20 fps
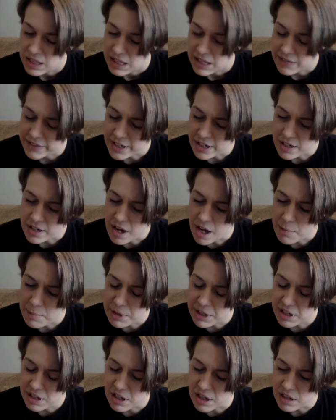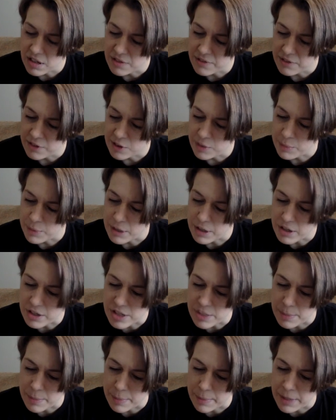If there had not been another field ball
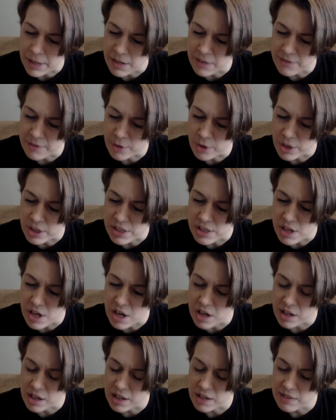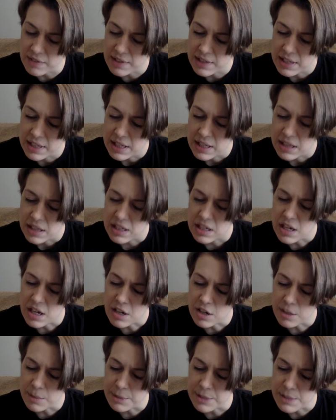to prepare for and talk of, the
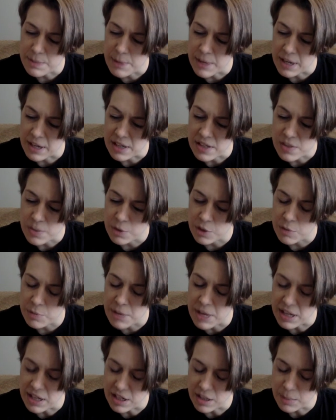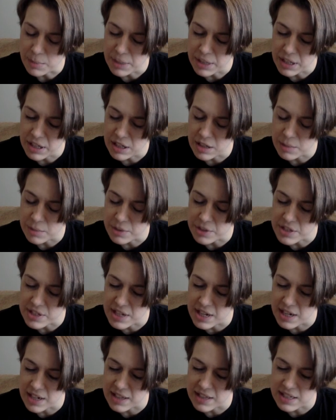younger Miss Bennets would have been in a pitiable
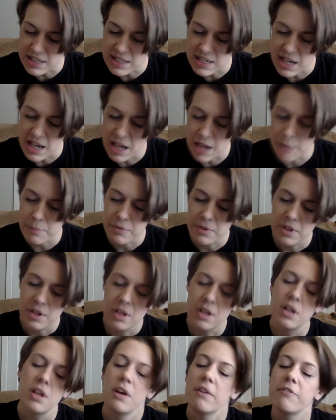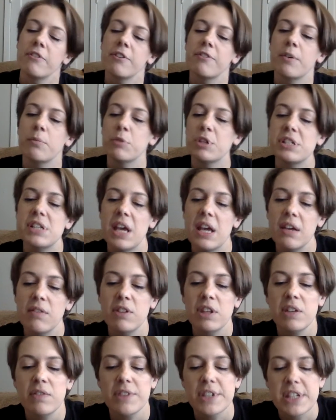state at this time, for from the day of
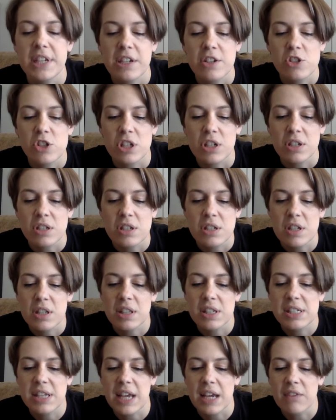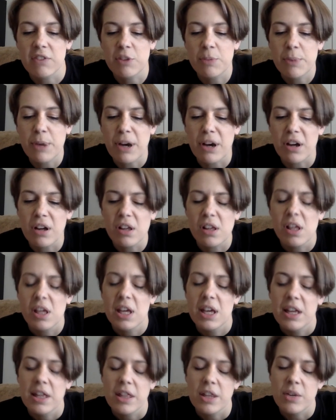the invitation to the day of the ball,
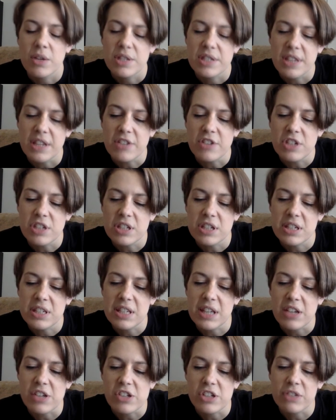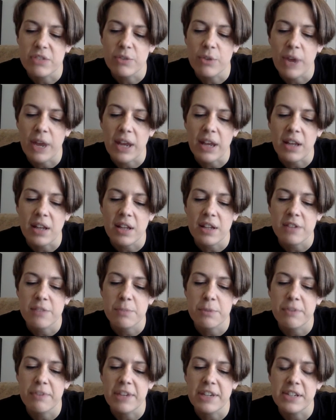there was such a succession of rain as
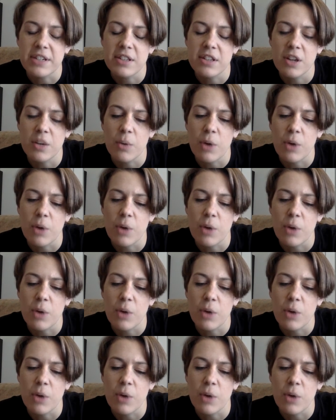prevented their